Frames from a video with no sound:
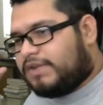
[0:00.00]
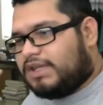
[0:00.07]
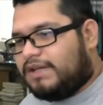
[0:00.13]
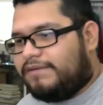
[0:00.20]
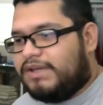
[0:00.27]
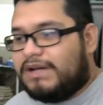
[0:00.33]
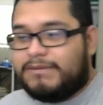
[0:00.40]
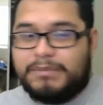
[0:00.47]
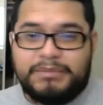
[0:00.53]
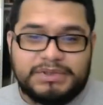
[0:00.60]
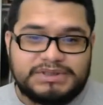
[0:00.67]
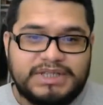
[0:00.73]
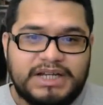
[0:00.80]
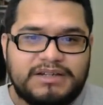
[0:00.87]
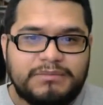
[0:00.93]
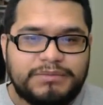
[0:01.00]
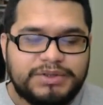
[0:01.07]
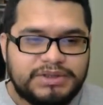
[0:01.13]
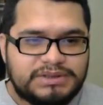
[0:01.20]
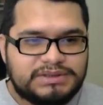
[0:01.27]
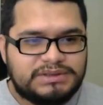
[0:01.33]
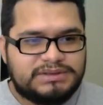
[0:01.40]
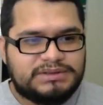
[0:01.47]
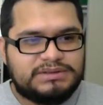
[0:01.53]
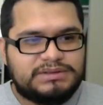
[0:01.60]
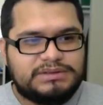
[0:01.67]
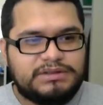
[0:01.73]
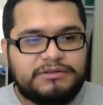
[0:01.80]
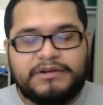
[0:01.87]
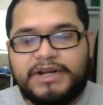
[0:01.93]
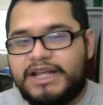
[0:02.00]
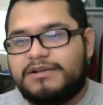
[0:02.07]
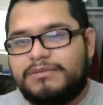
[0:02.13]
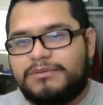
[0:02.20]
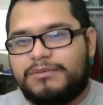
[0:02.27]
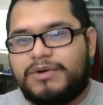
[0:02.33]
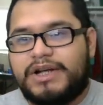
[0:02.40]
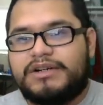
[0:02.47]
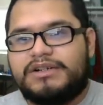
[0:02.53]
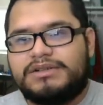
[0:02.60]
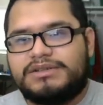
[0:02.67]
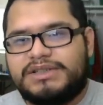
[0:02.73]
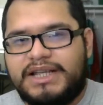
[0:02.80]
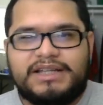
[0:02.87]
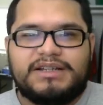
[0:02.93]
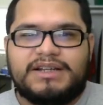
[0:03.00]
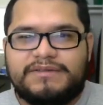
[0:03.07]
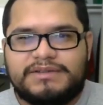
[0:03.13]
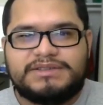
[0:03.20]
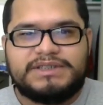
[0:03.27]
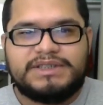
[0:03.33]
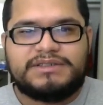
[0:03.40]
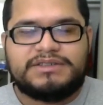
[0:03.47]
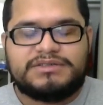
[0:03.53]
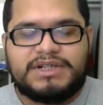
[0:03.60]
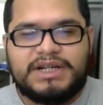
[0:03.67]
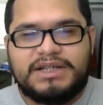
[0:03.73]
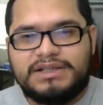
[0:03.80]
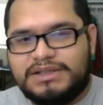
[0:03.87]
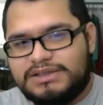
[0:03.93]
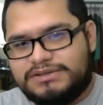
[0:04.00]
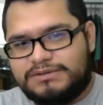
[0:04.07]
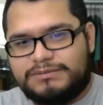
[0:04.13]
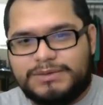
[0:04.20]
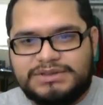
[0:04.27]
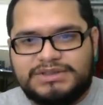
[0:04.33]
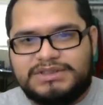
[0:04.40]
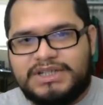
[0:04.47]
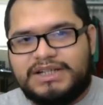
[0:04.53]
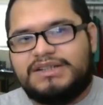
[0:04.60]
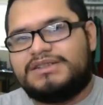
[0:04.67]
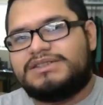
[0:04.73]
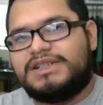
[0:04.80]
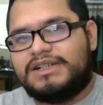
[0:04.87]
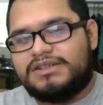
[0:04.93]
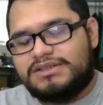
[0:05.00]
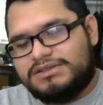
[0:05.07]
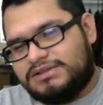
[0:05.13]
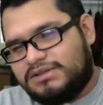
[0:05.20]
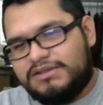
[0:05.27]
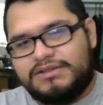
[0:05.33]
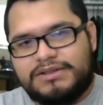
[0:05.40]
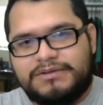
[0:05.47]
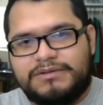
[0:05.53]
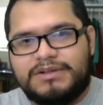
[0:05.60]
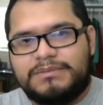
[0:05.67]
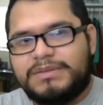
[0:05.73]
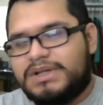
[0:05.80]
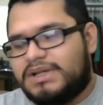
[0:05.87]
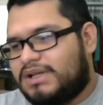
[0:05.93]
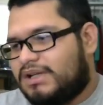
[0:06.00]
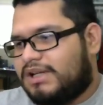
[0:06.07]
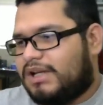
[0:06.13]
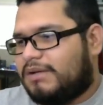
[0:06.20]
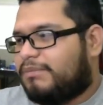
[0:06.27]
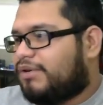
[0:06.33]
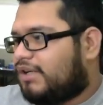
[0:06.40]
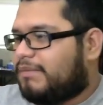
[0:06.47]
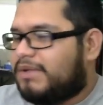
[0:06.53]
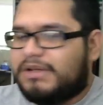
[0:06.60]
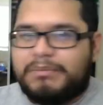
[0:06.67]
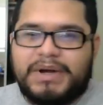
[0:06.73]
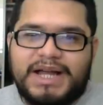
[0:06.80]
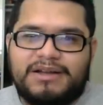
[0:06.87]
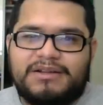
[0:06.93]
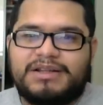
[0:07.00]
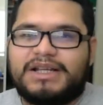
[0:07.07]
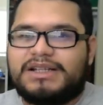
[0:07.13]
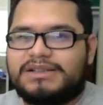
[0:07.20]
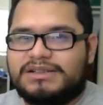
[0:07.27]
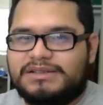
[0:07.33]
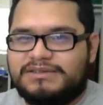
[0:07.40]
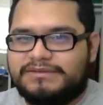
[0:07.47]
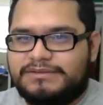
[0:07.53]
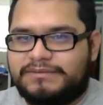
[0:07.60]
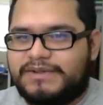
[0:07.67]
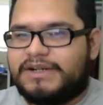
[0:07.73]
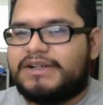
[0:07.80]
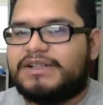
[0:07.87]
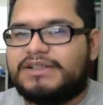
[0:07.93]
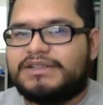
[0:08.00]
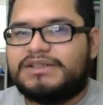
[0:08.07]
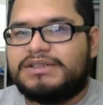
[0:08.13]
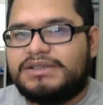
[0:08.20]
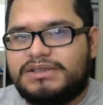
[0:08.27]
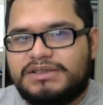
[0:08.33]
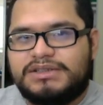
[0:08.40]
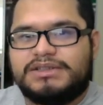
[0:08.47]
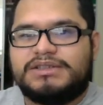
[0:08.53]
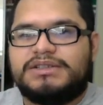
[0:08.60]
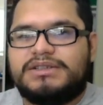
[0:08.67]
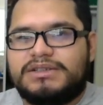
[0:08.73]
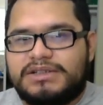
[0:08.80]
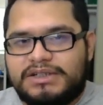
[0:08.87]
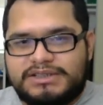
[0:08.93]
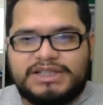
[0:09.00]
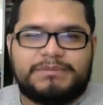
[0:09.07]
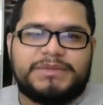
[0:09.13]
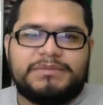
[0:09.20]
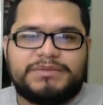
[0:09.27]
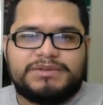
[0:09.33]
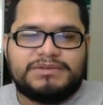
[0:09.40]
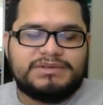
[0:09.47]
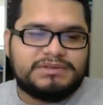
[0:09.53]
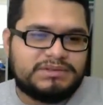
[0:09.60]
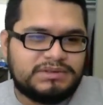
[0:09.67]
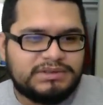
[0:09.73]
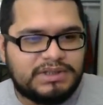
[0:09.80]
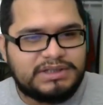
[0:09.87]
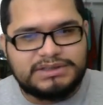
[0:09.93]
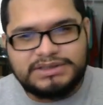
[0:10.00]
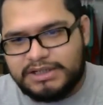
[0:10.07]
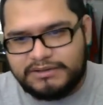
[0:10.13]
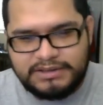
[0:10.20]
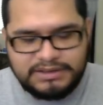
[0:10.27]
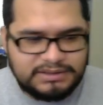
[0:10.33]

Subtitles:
if you have a stack of books, grade them while you're taking off the stickers, right? So once you take the stickers, look through them and put them in the pile, like very good, good, acceptable, etc.